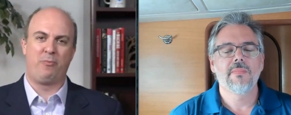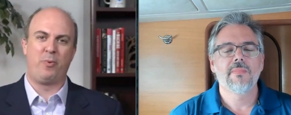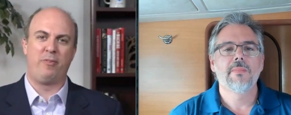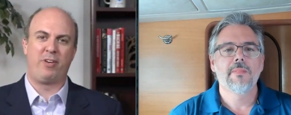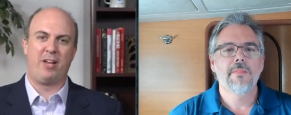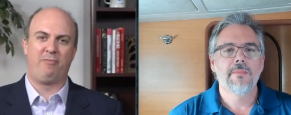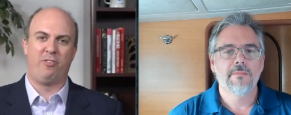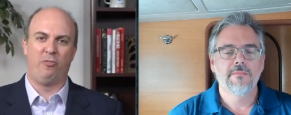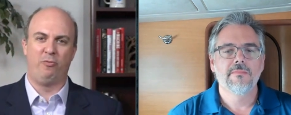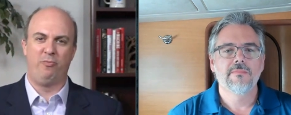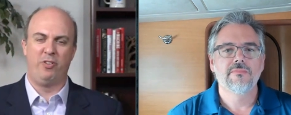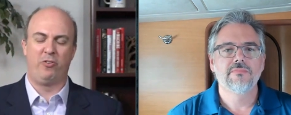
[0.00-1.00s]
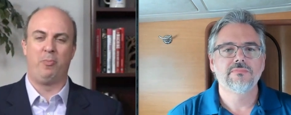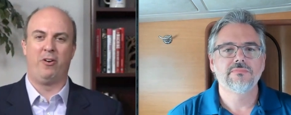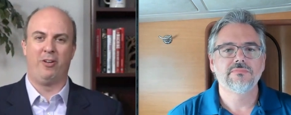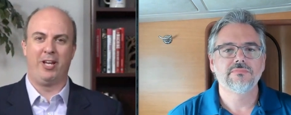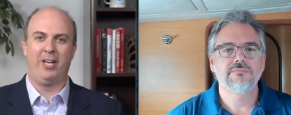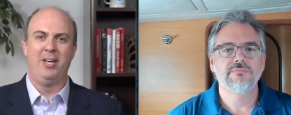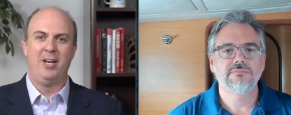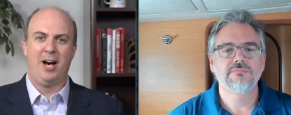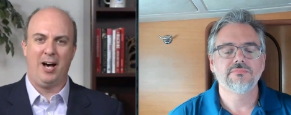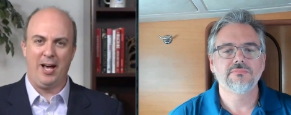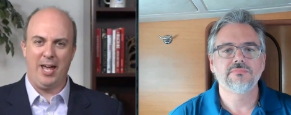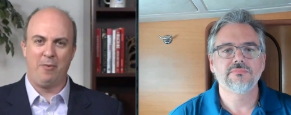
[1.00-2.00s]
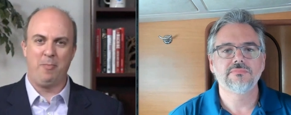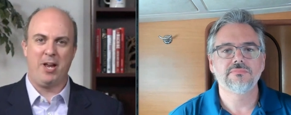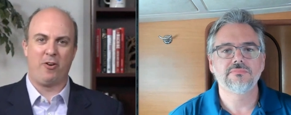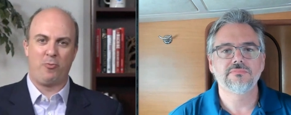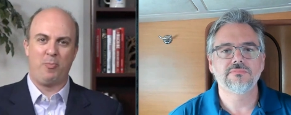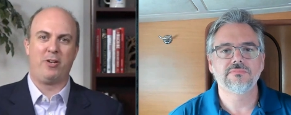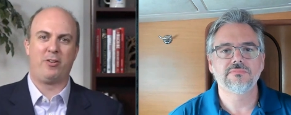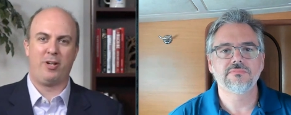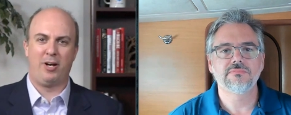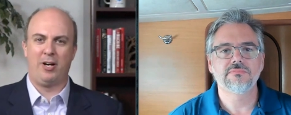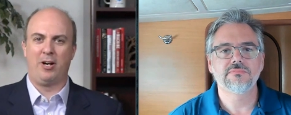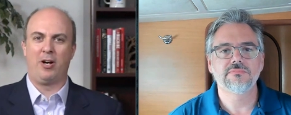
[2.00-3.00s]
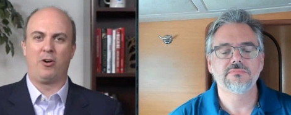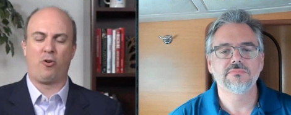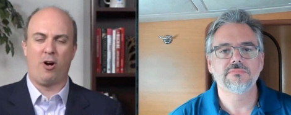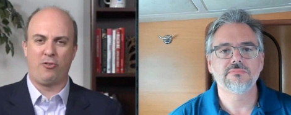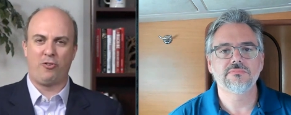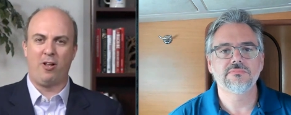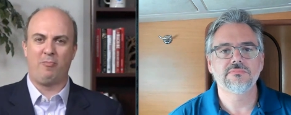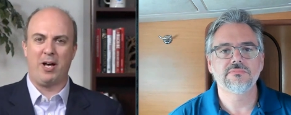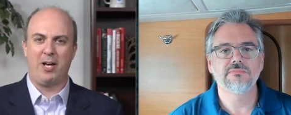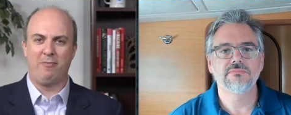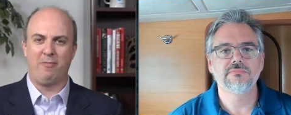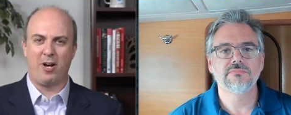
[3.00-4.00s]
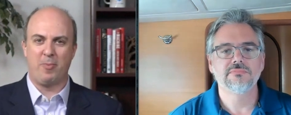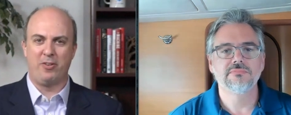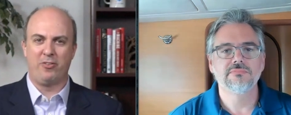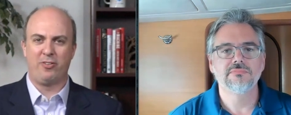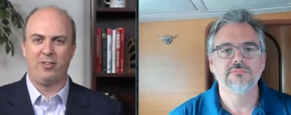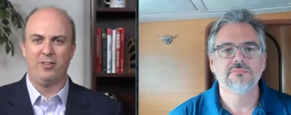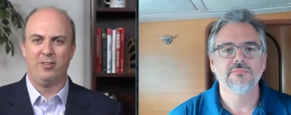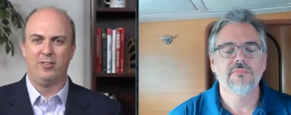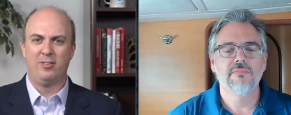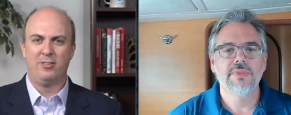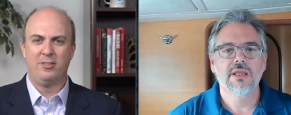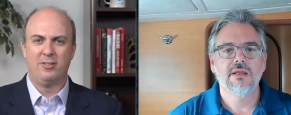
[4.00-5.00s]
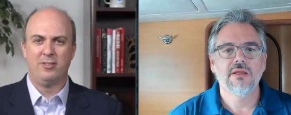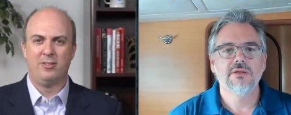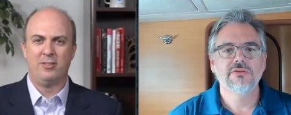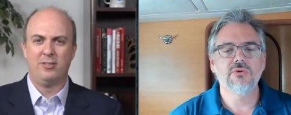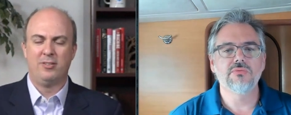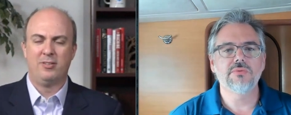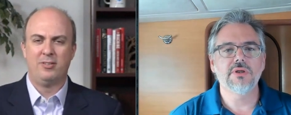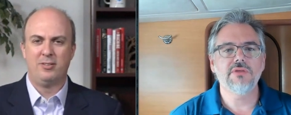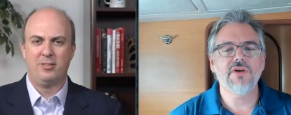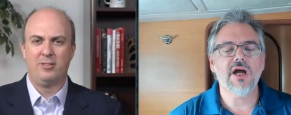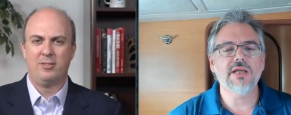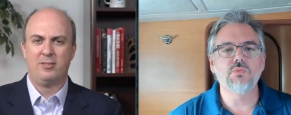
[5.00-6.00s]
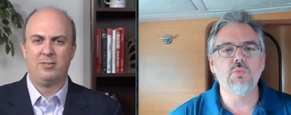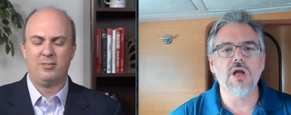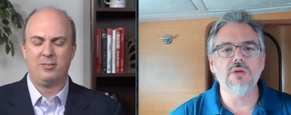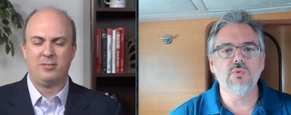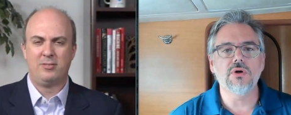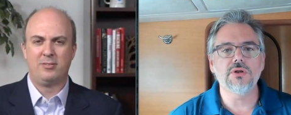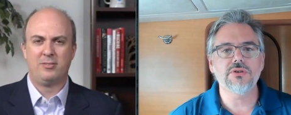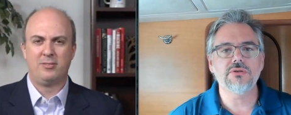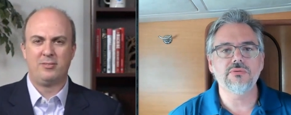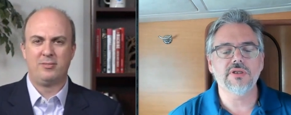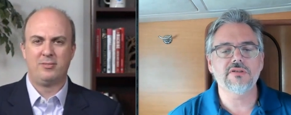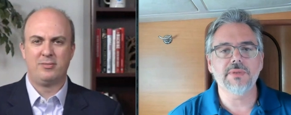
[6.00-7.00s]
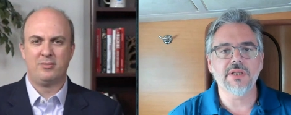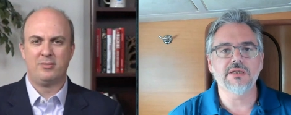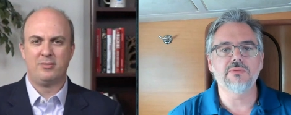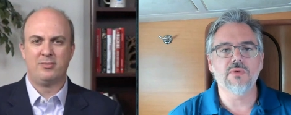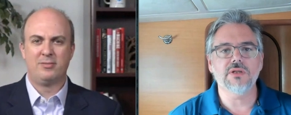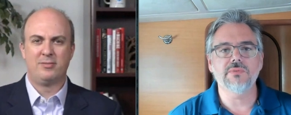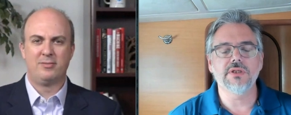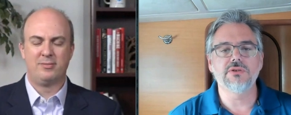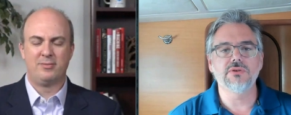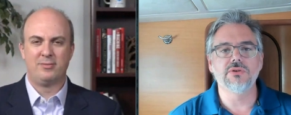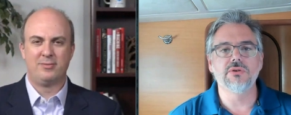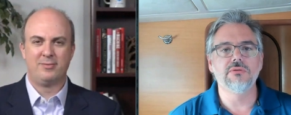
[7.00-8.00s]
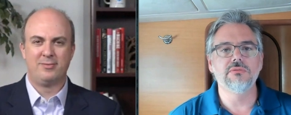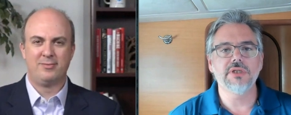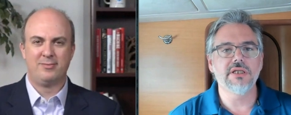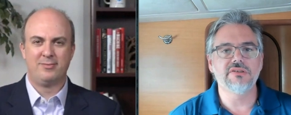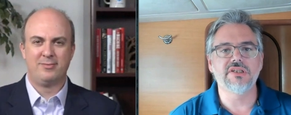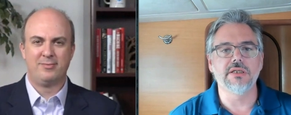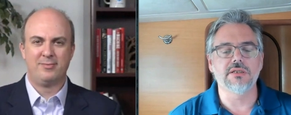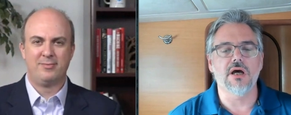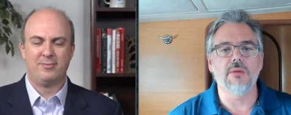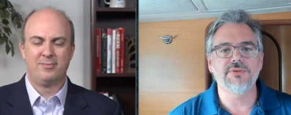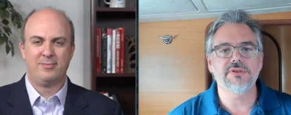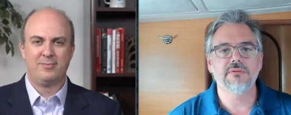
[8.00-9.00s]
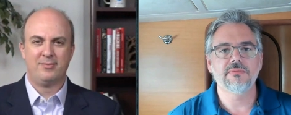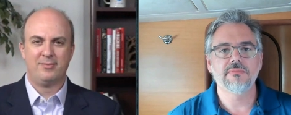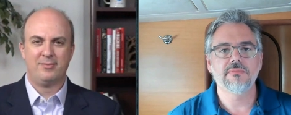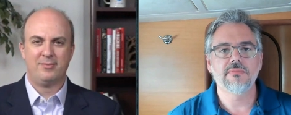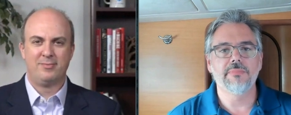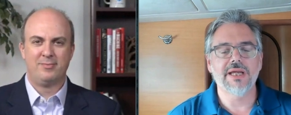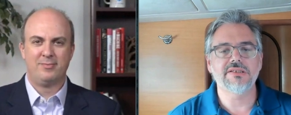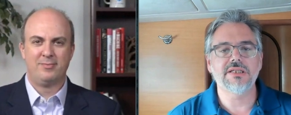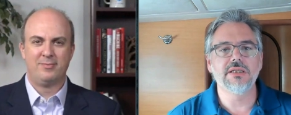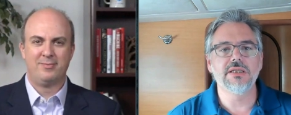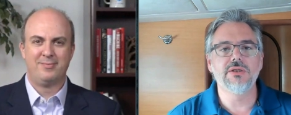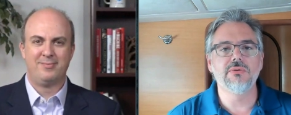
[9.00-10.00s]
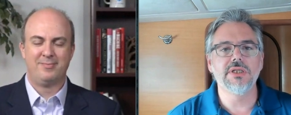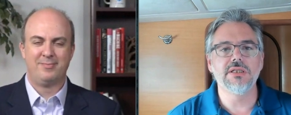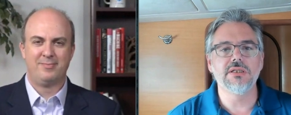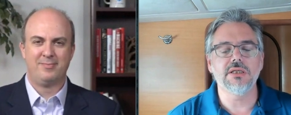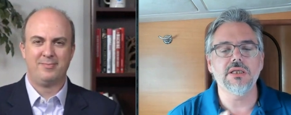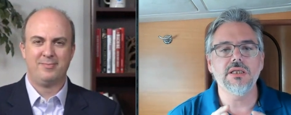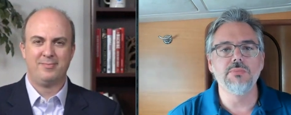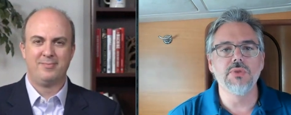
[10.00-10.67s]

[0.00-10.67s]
Speaker 1: we've got full visibility and management across all of my environments?
Speaker 2: So if I had one word to explain what we need to do, it's GitOps. Basically, you need